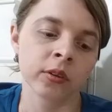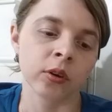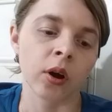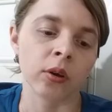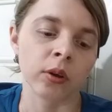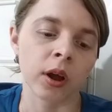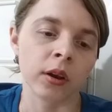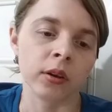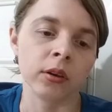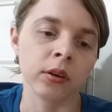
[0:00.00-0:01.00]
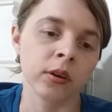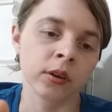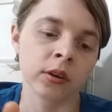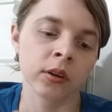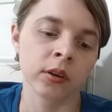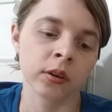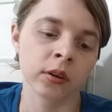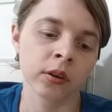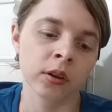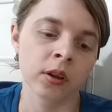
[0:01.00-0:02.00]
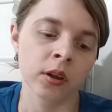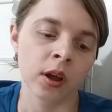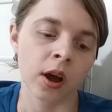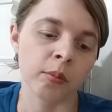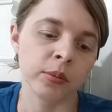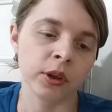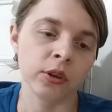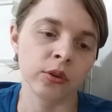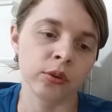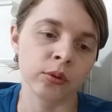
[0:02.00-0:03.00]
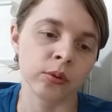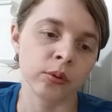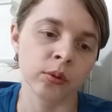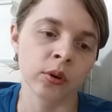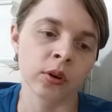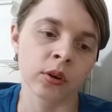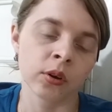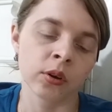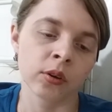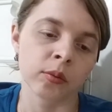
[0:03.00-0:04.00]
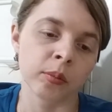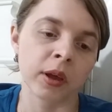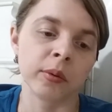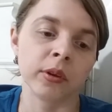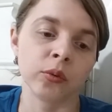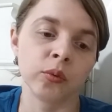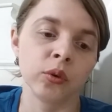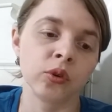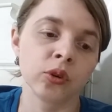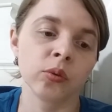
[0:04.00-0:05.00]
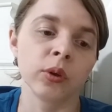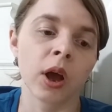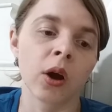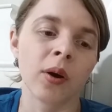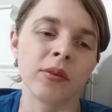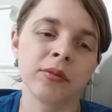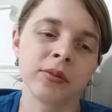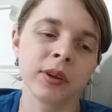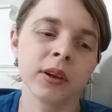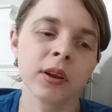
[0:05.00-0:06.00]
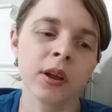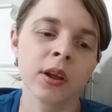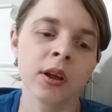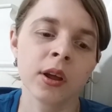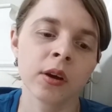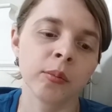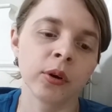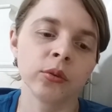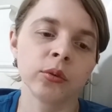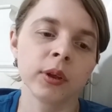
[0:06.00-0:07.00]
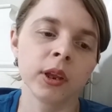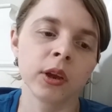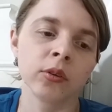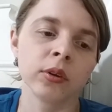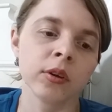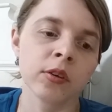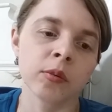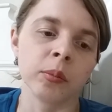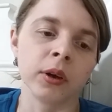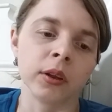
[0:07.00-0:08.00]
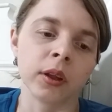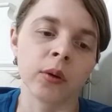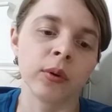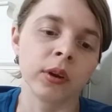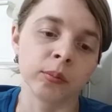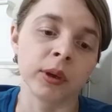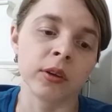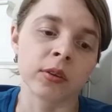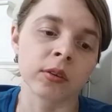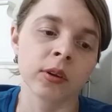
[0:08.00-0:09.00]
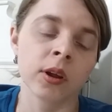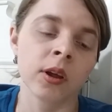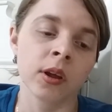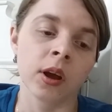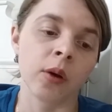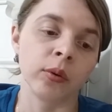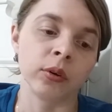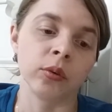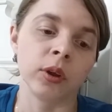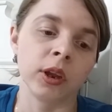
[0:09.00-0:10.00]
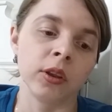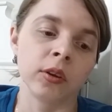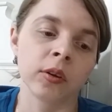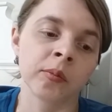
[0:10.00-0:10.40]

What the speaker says: So I'll update you maybe in the future with how I feel about reading on this, but because I want to read